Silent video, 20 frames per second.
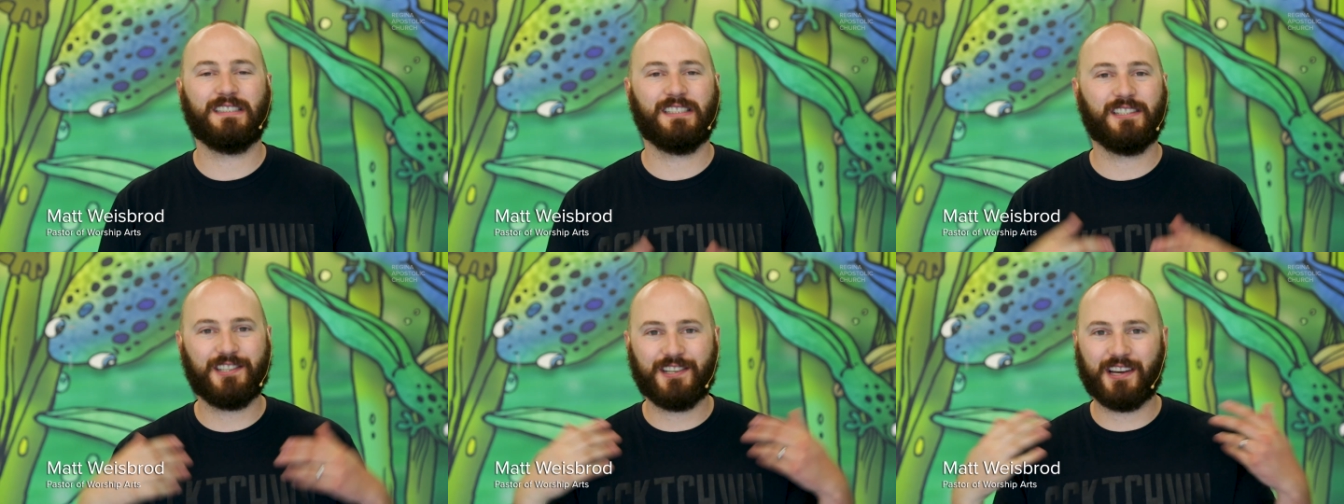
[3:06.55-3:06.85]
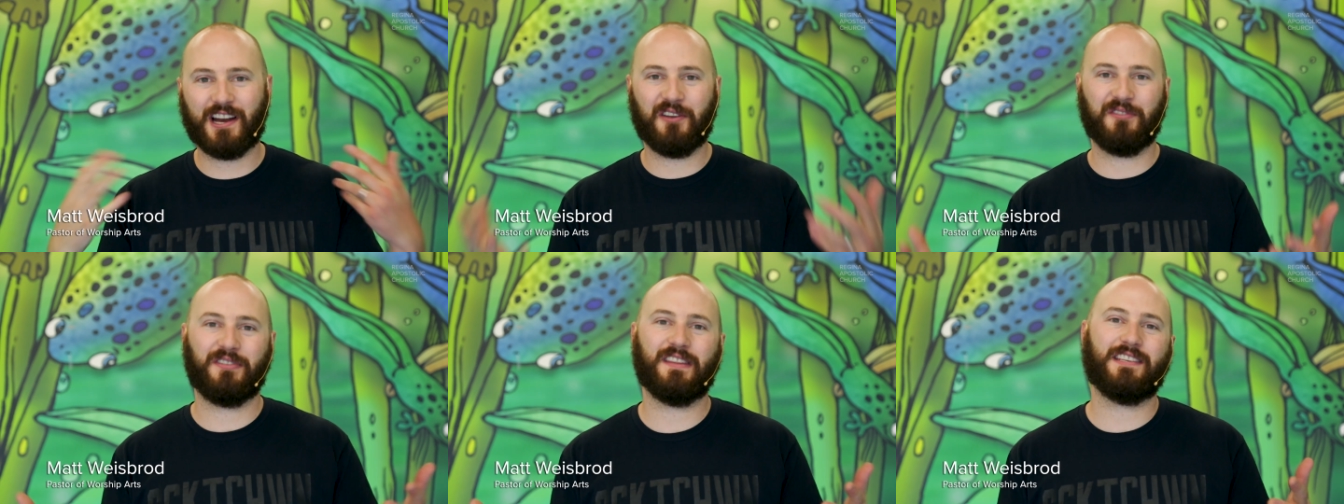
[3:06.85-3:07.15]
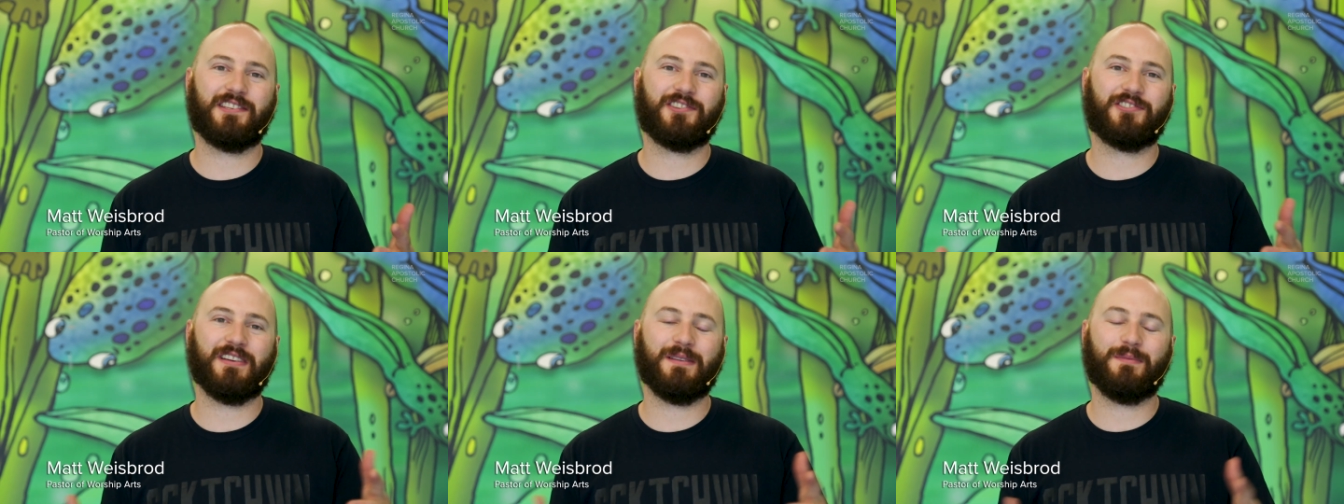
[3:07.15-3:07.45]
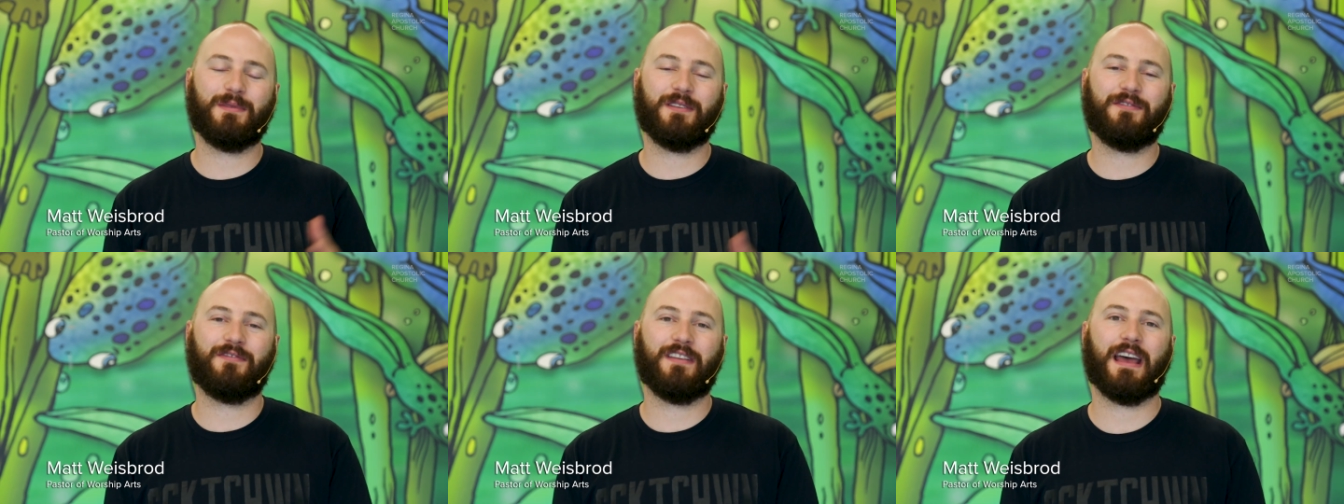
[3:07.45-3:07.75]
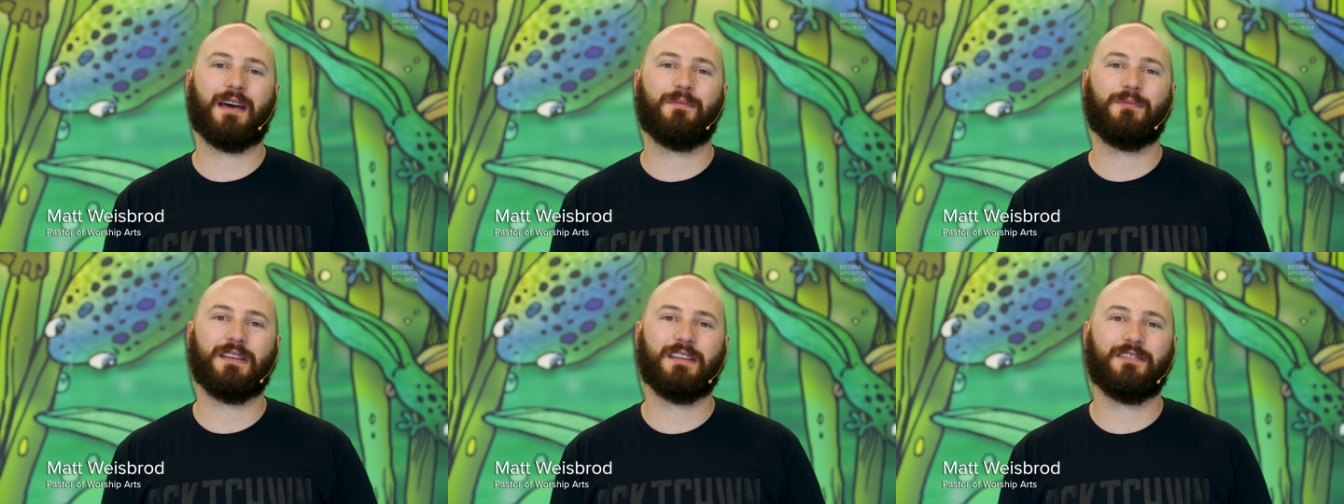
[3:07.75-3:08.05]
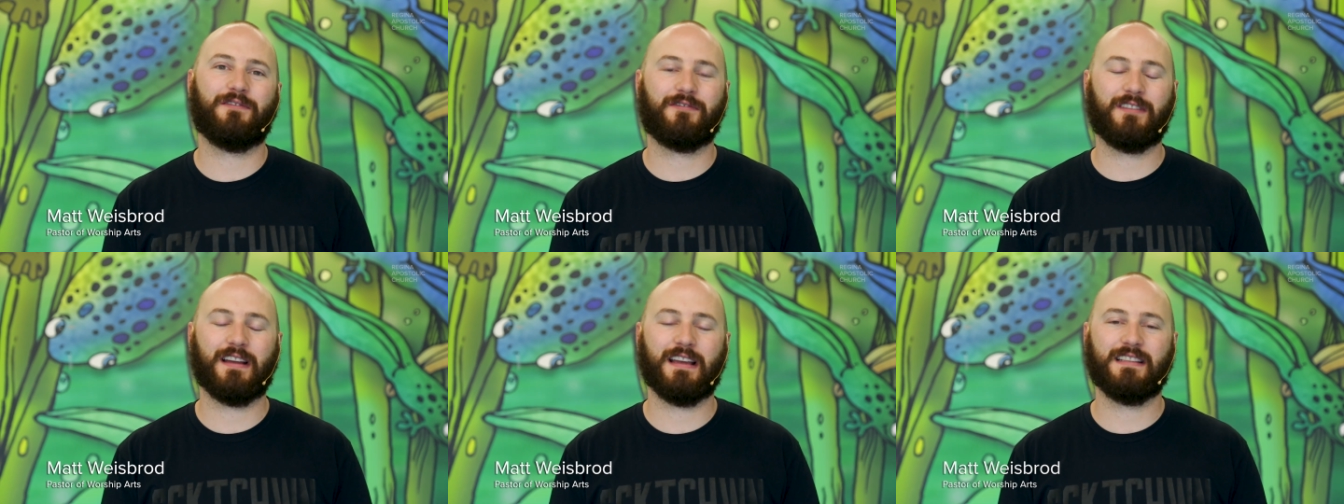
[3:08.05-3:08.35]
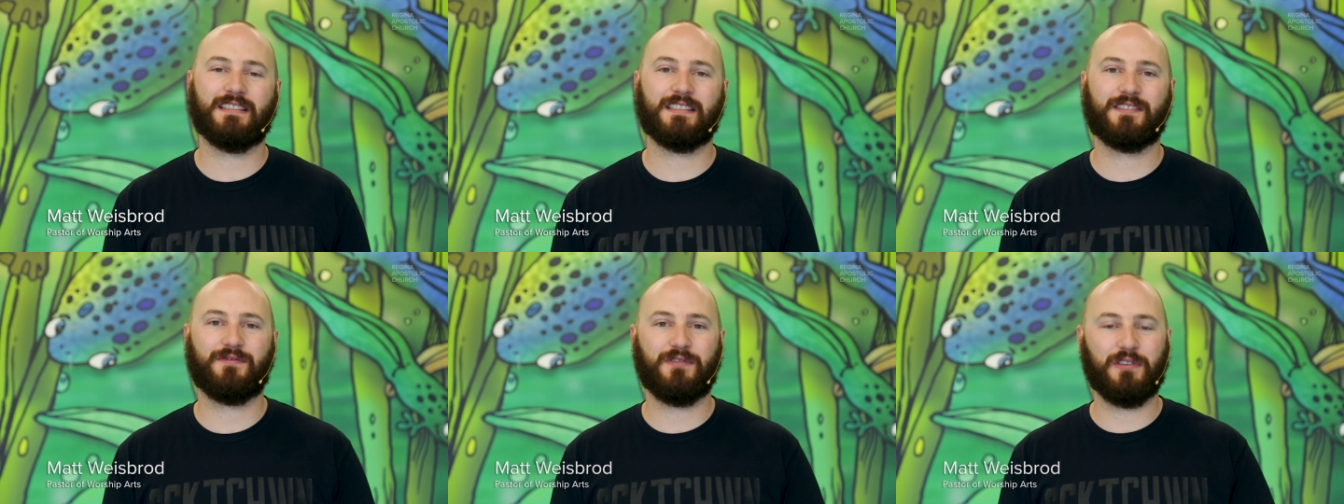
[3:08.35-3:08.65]
share out the stream to family and
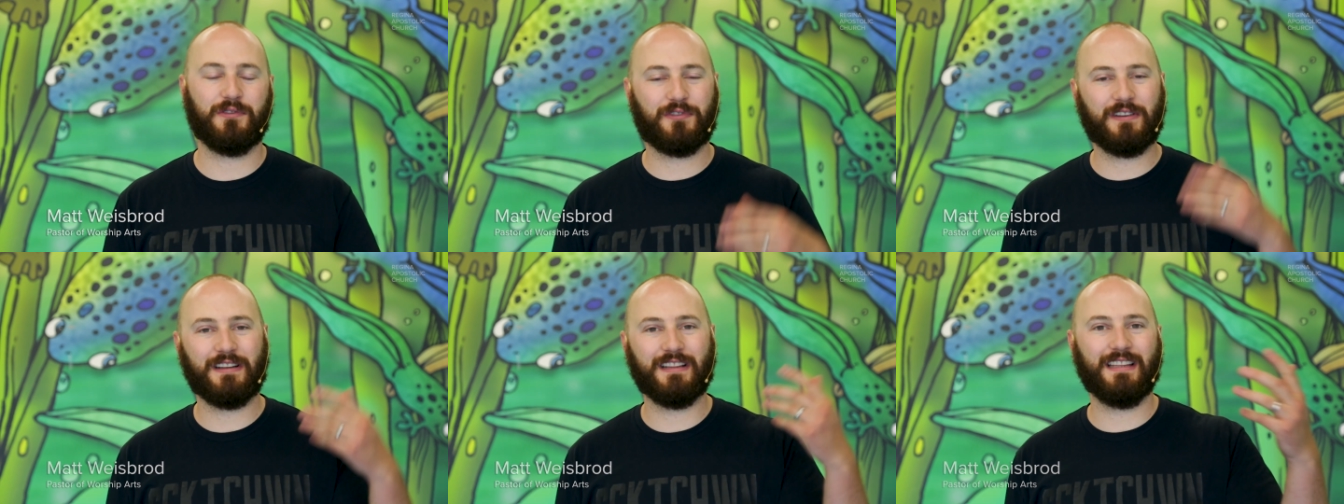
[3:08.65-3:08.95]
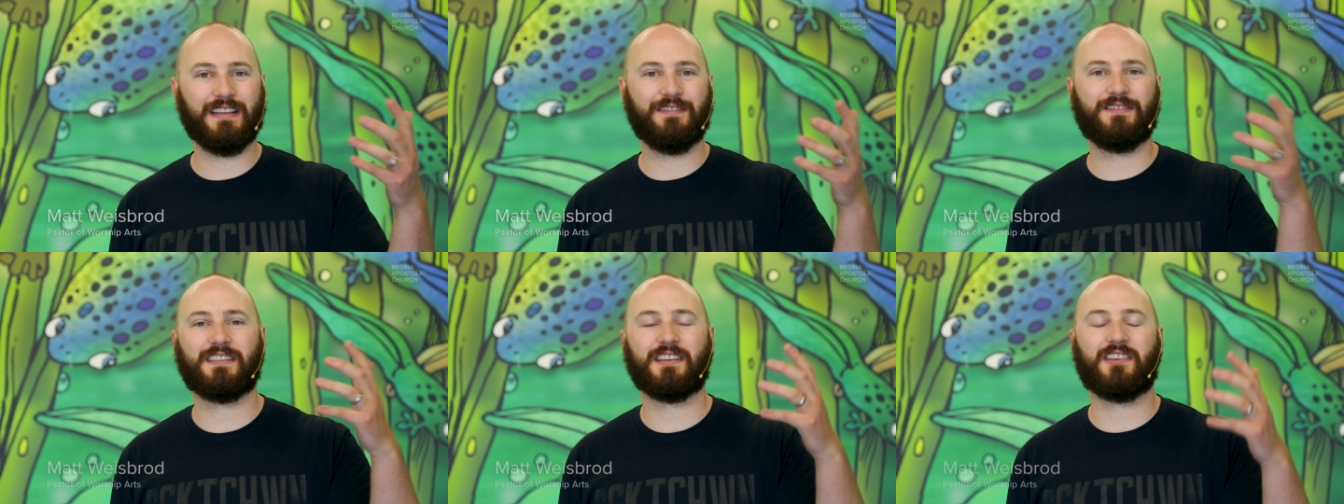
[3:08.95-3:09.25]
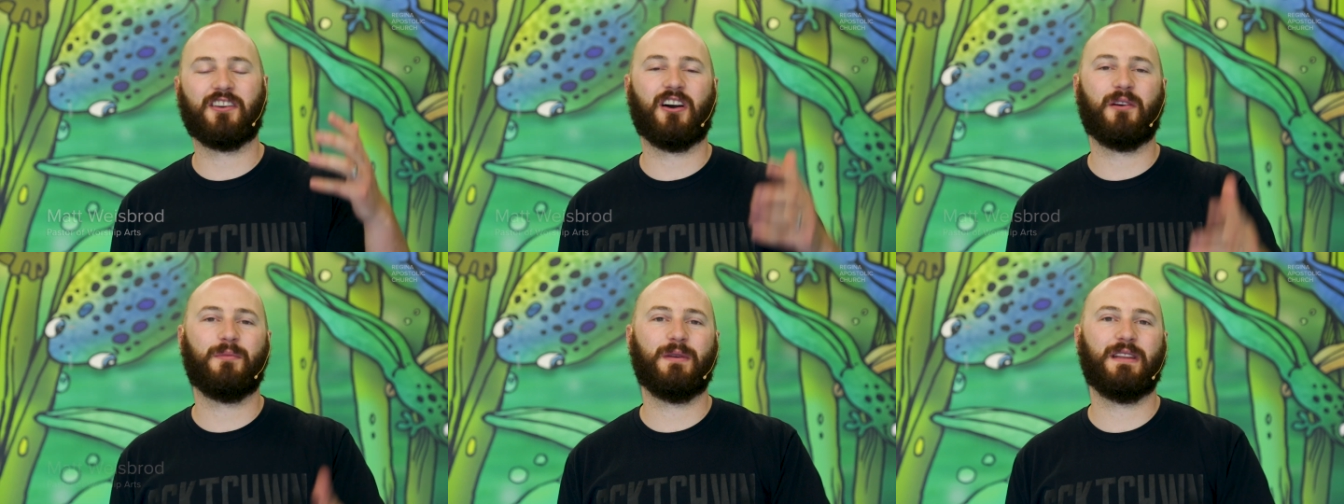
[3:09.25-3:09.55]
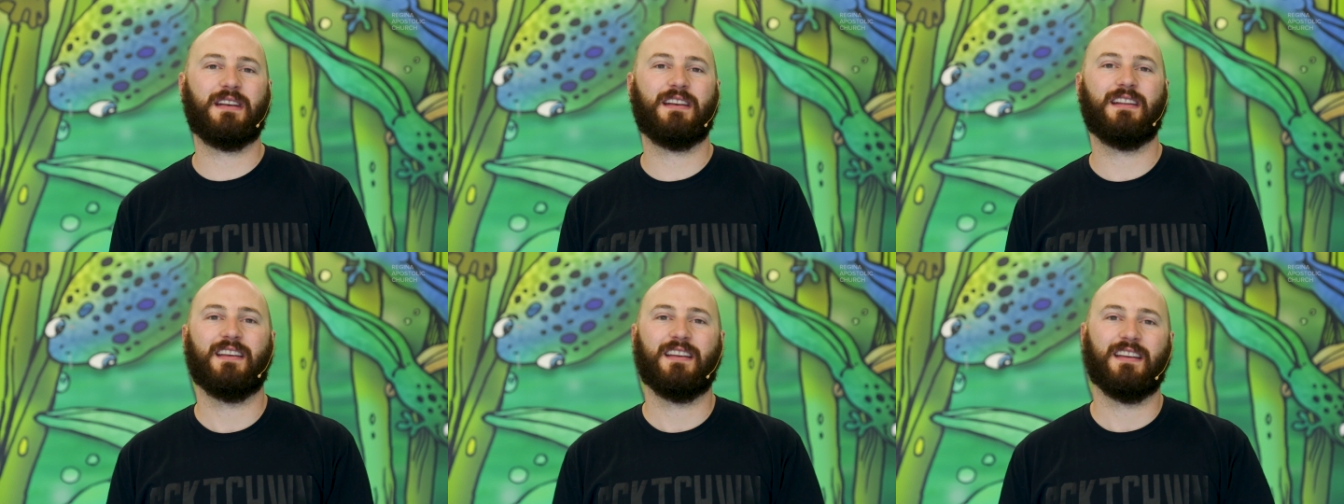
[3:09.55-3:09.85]
friends. Feel free to leave us a comment.